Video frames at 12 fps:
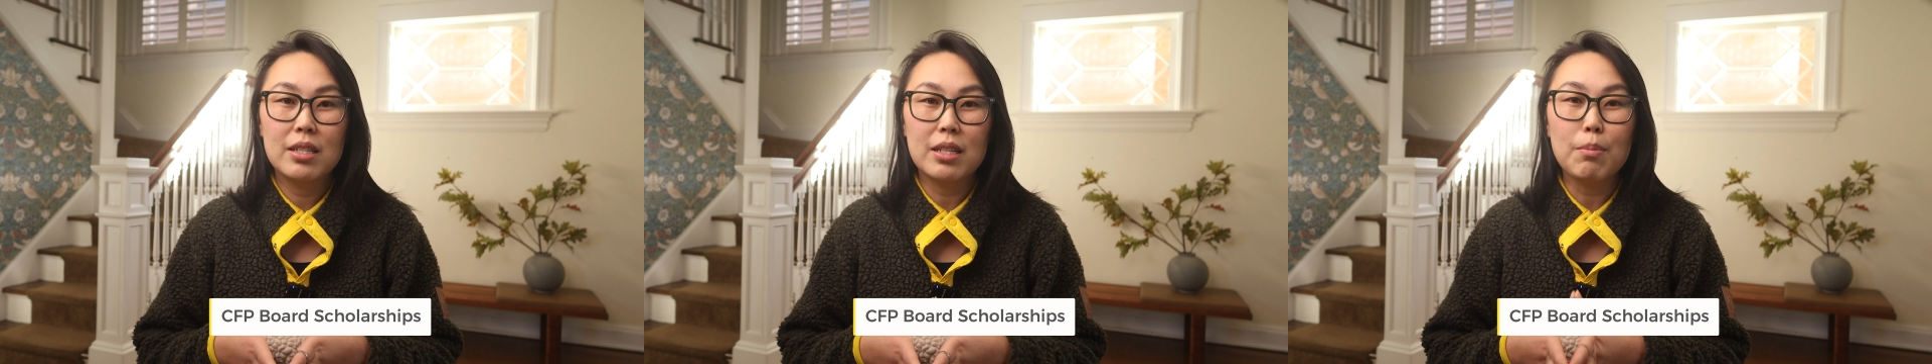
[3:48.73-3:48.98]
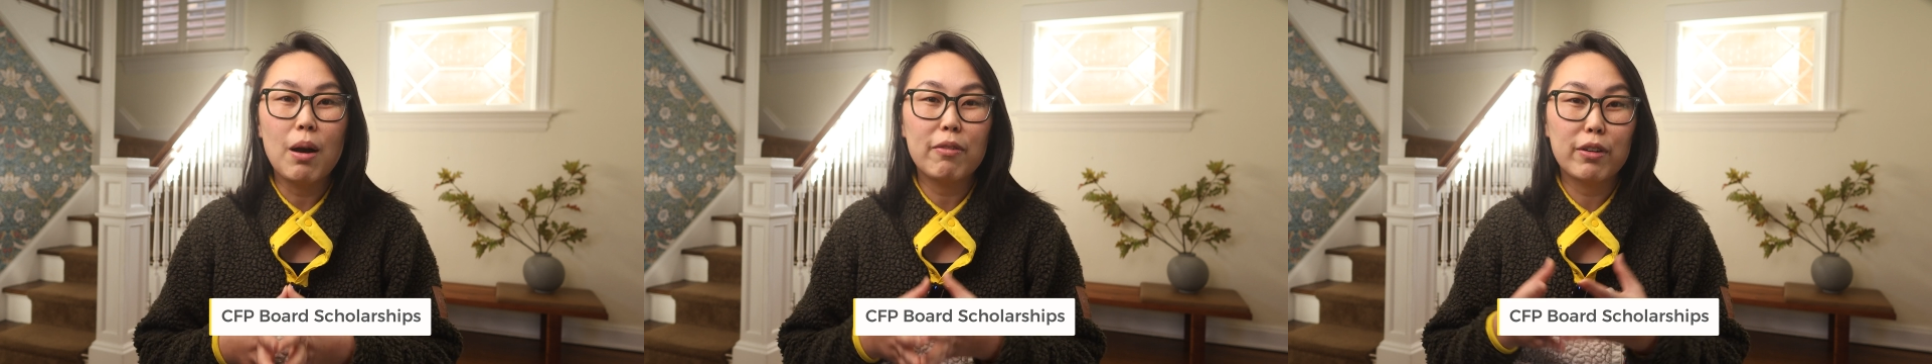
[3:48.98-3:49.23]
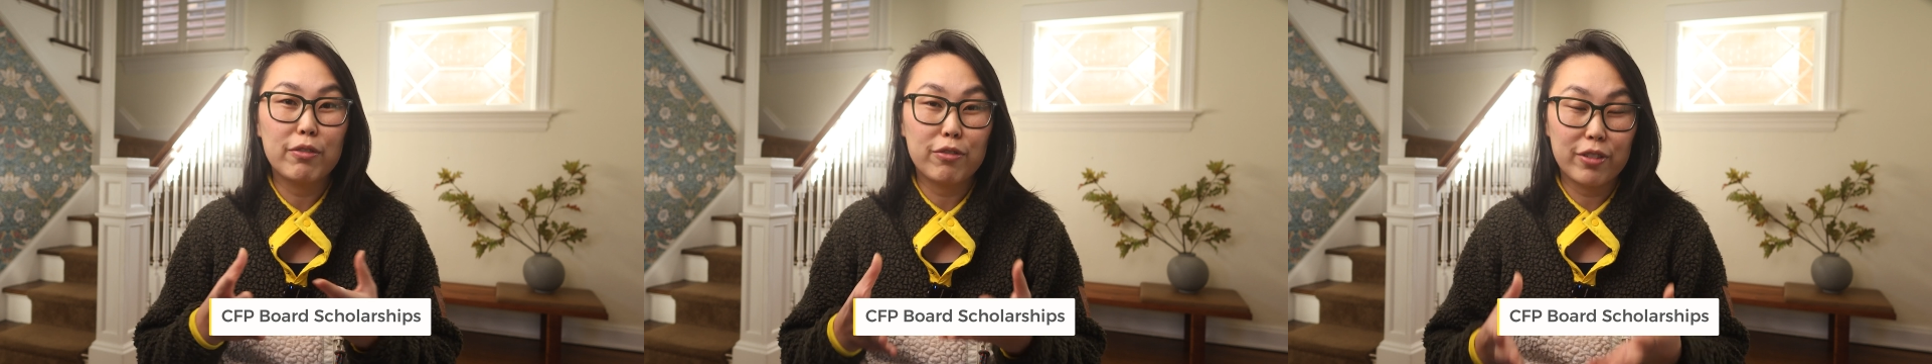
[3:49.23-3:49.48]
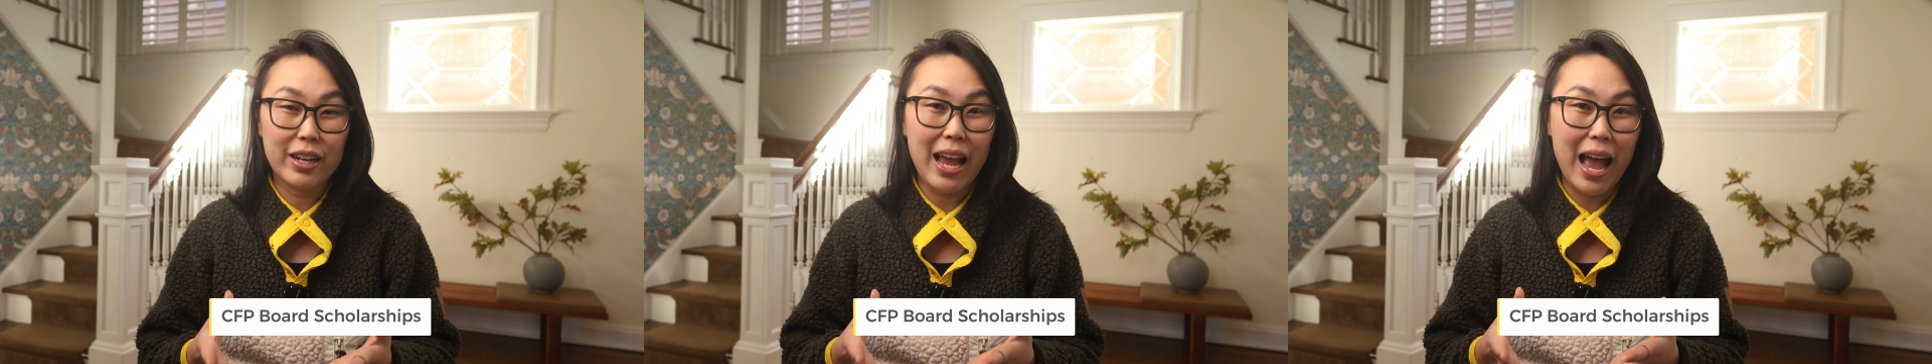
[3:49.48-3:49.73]
Some offer
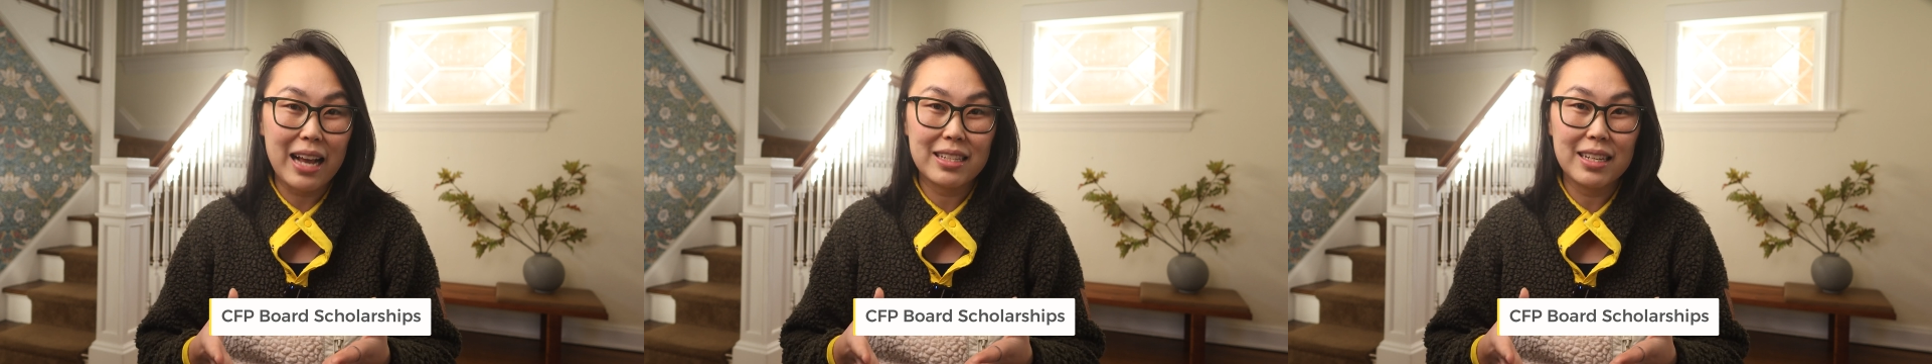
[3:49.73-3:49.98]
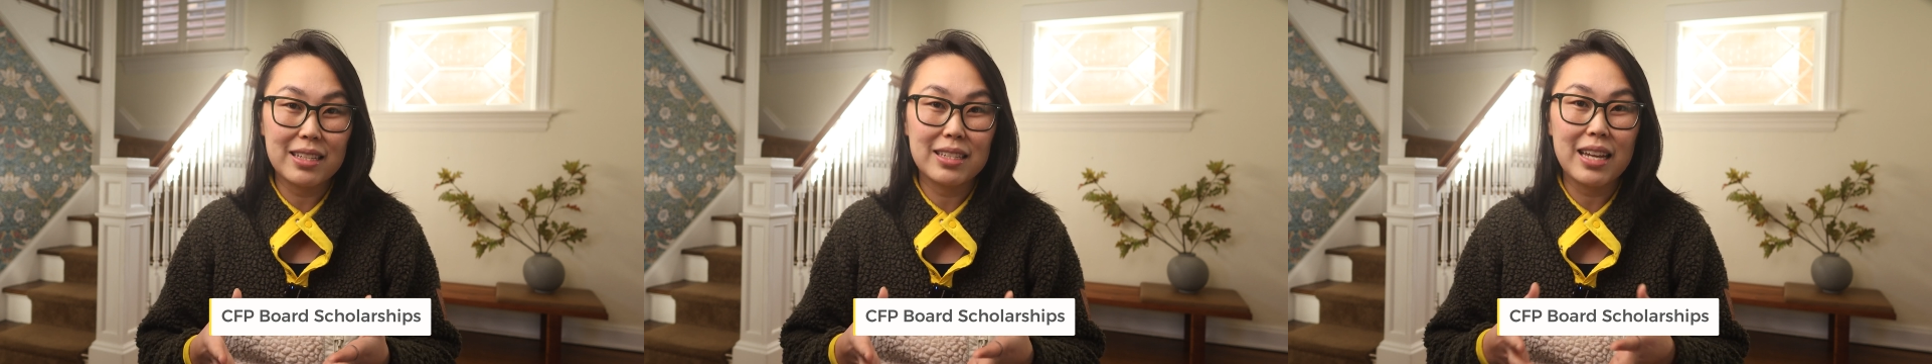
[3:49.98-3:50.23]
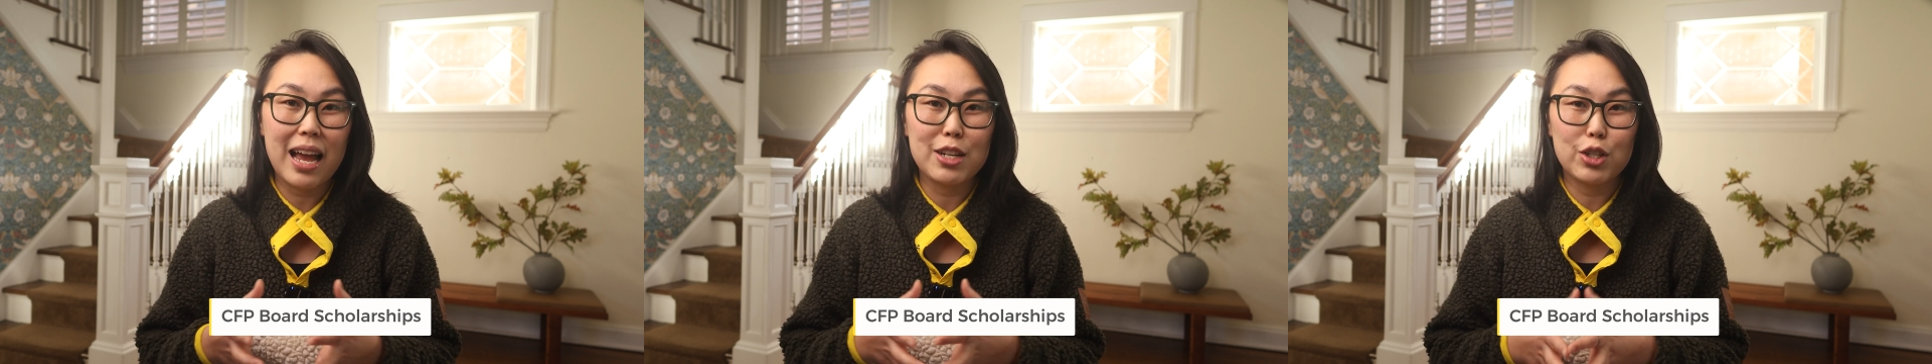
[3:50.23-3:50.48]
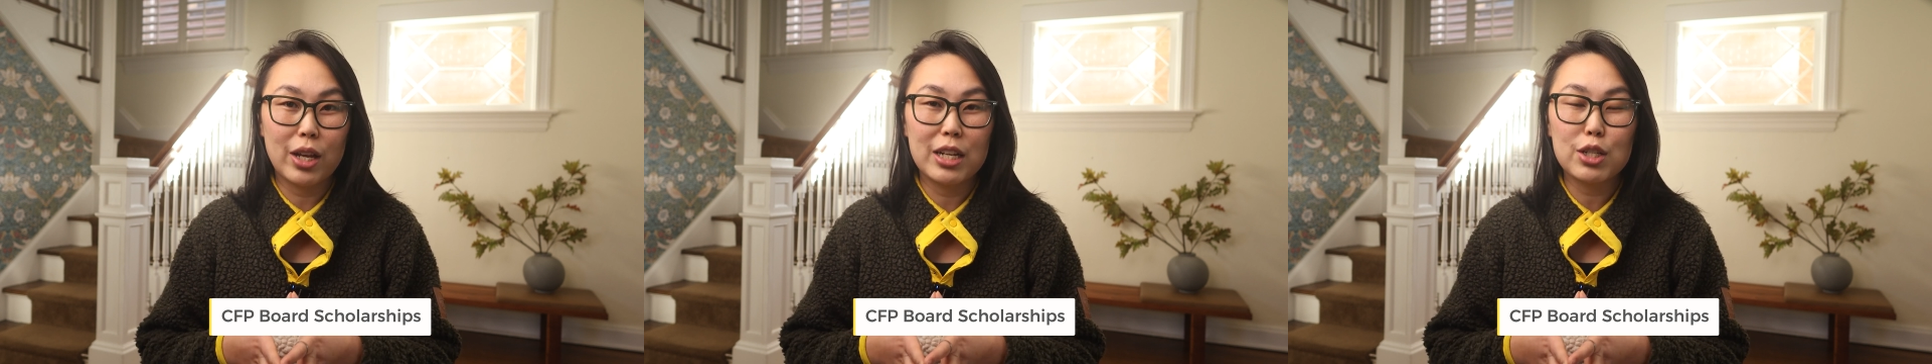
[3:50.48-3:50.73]
free access to
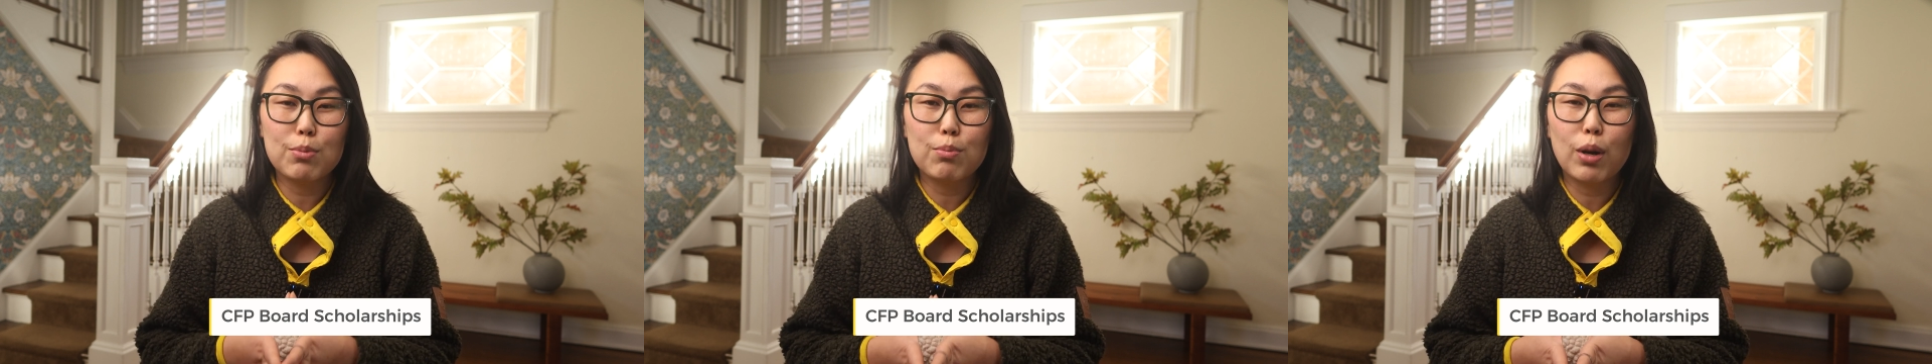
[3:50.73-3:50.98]
education